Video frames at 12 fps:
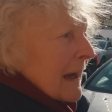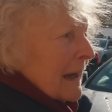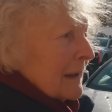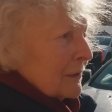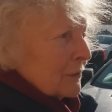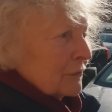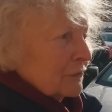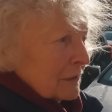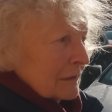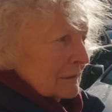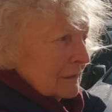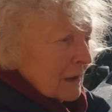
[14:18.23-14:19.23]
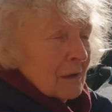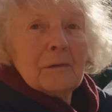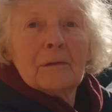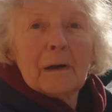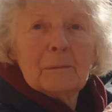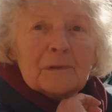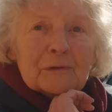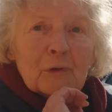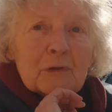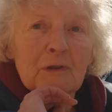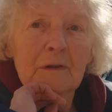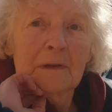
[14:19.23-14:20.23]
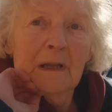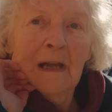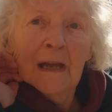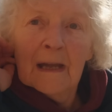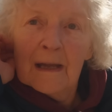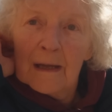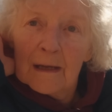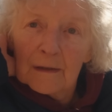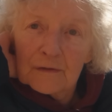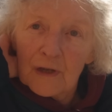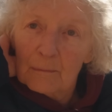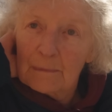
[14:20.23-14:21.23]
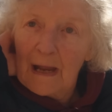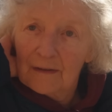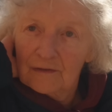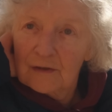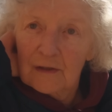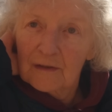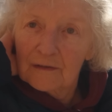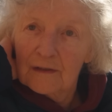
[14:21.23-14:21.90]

I used to go, I was good at uh, gymnastics,